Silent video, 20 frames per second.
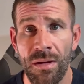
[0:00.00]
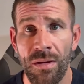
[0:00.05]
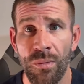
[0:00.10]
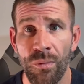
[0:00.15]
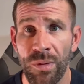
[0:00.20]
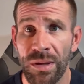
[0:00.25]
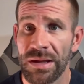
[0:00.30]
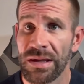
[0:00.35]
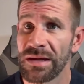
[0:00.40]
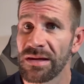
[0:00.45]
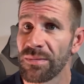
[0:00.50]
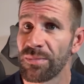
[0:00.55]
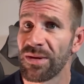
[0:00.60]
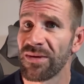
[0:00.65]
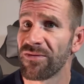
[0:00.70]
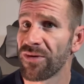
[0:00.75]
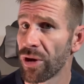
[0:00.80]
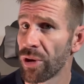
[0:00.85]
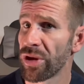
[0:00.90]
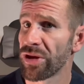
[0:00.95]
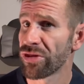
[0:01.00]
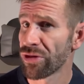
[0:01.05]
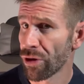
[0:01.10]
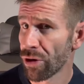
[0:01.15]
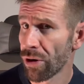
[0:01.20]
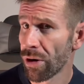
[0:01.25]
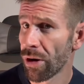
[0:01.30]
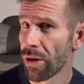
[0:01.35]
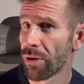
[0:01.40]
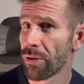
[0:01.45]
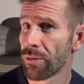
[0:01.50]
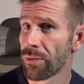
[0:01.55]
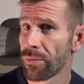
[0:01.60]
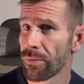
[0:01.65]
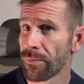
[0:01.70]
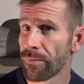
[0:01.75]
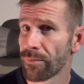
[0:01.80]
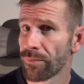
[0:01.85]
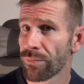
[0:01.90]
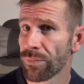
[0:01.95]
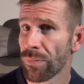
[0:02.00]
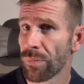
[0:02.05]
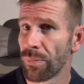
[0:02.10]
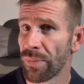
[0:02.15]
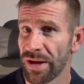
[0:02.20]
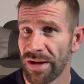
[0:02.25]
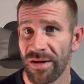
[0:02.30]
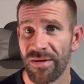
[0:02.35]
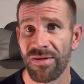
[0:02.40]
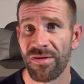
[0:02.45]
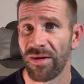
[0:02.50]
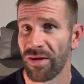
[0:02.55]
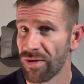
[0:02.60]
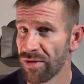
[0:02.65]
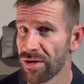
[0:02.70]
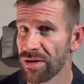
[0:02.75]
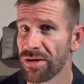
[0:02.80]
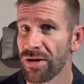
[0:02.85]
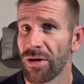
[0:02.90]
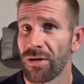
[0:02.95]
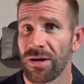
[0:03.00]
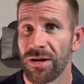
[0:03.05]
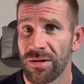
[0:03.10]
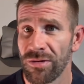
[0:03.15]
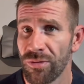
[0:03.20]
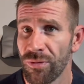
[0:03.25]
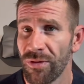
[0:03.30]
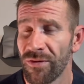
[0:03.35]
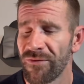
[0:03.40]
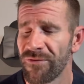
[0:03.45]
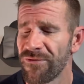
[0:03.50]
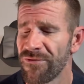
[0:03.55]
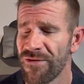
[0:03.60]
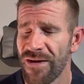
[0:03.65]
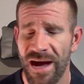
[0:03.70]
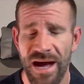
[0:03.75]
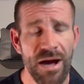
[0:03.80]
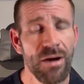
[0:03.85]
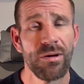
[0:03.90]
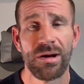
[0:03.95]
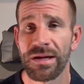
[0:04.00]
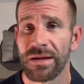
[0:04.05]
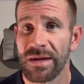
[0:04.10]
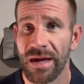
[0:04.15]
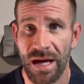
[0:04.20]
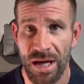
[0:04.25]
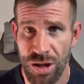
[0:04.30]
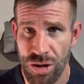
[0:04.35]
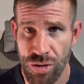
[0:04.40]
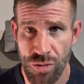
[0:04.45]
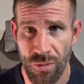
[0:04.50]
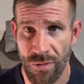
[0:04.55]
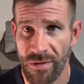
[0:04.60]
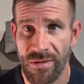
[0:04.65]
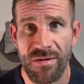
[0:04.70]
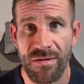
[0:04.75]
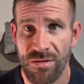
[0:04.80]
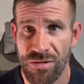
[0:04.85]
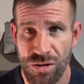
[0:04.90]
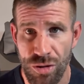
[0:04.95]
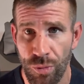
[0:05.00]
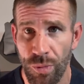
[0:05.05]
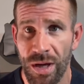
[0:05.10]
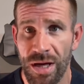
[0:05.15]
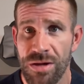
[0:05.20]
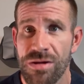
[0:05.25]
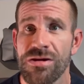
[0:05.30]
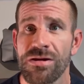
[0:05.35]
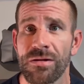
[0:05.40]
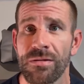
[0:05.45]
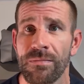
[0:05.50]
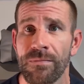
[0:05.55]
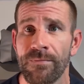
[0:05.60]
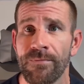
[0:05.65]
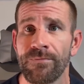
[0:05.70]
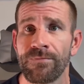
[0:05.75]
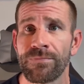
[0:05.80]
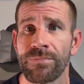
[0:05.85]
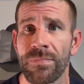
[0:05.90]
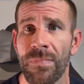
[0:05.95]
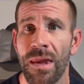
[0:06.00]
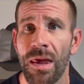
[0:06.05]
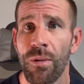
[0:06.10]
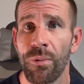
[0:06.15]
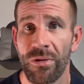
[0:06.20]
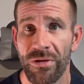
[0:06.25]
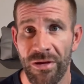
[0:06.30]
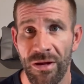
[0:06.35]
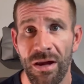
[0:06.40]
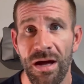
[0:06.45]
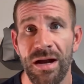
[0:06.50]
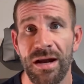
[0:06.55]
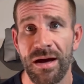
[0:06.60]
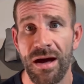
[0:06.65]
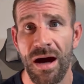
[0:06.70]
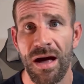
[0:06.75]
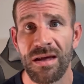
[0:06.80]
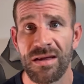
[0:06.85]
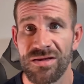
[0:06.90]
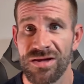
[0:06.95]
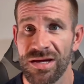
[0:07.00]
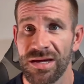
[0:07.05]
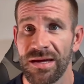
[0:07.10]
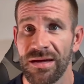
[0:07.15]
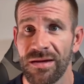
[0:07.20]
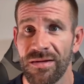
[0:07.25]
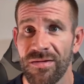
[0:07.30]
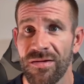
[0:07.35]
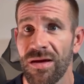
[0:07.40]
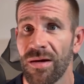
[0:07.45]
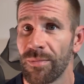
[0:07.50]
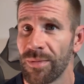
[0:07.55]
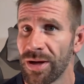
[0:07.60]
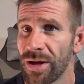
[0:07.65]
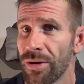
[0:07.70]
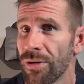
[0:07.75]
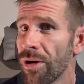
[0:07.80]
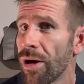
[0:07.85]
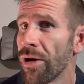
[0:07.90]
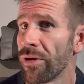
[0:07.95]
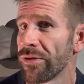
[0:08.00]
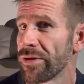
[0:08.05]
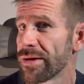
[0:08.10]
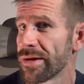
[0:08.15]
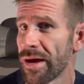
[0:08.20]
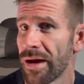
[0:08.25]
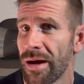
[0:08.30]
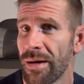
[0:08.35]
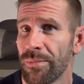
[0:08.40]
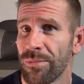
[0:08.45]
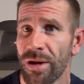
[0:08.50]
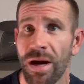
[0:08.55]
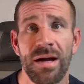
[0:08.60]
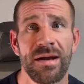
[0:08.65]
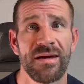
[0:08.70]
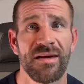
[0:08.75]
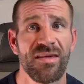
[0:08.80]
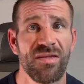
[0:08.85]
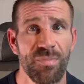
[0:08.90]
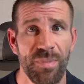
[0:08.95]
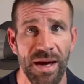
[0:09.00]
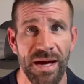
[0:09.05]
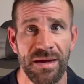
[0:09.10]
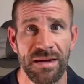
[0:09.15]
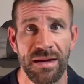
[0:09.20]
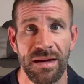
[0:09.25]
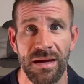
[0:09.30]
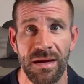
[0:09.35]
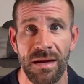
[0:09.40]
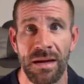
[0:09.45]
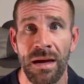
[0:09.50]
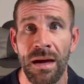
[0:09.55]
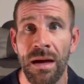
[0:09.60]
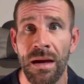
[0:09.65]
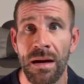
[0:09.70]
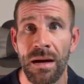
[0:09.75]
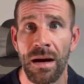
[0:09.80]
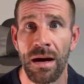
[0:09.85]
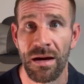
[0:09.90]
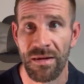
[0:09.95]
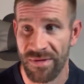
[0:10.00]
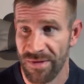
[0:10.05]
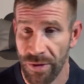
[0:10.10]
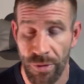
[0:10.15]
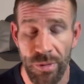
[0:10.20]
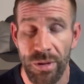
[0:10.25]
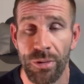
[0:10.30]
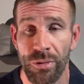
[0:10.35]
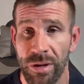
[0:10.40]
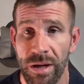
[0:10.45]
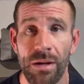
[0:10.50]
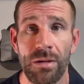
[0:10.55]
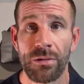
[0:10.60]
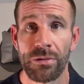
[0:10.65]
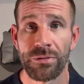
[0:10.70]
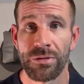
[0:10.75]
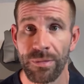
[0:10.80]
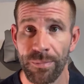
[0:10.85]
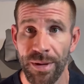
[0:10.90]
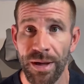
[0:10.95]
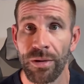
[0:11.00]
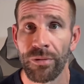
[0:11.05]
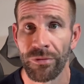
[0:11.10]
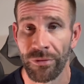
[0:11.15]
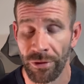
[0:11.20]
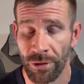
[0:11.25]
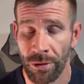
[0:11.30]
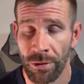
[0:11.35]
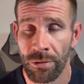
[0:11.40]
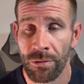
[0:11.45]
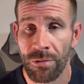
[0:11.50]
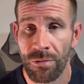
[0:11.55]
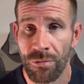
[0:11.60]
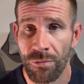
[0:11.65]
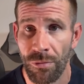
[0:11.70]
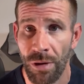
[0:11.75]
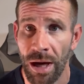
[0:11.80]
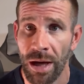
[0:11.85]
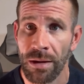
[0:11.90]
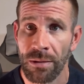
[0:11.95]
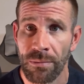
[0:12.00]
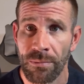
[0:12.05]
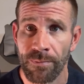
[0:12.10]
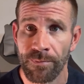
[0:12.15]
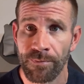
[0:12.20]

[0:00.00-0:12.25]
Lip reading: We need to be very thorough because this could turn into a very dangerous situation with a lot of college kids coming here all the time, not expecting a serial killer to be on the loose, right?